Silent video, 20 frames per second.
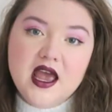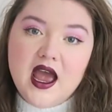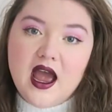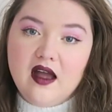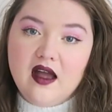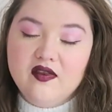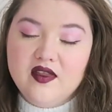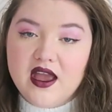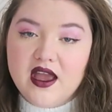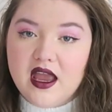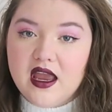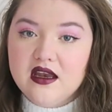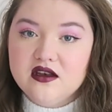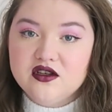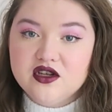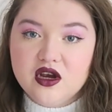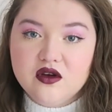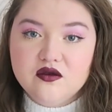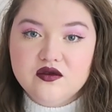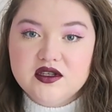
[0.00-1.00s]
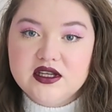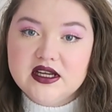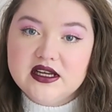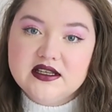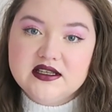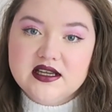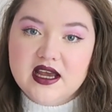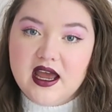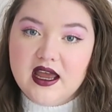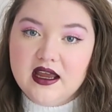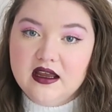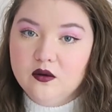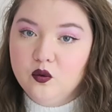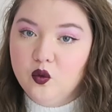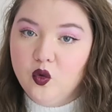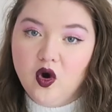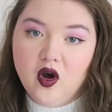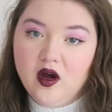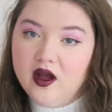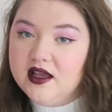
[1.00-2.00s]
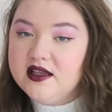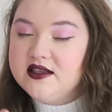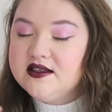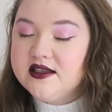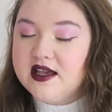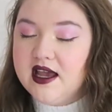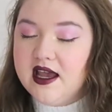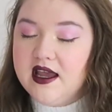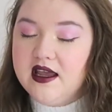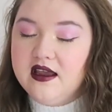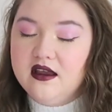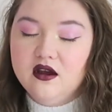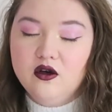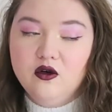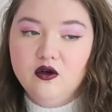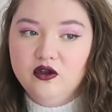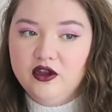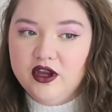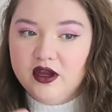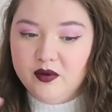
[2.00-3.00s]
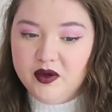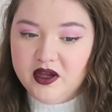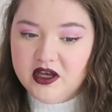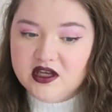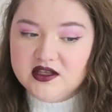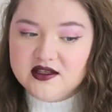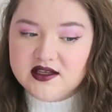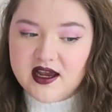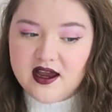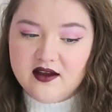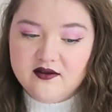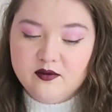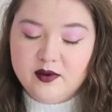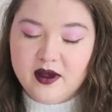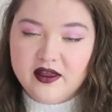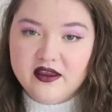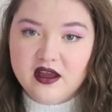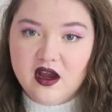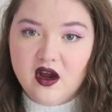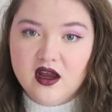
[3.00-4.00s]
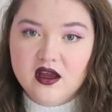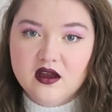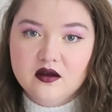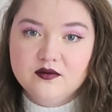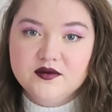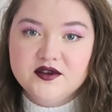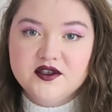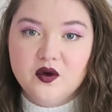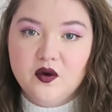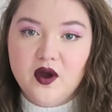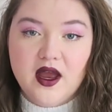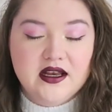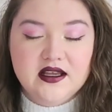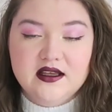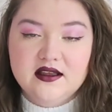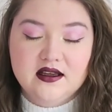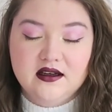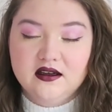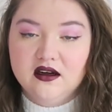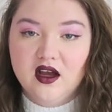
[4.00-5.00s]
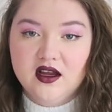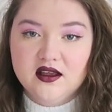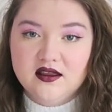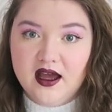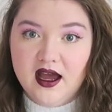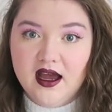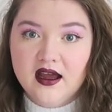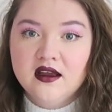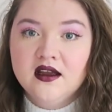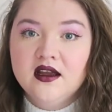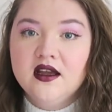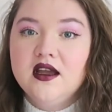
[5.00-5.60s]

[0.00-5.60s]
and they don't dictate what I say or the opinions I have about the items or anything like that.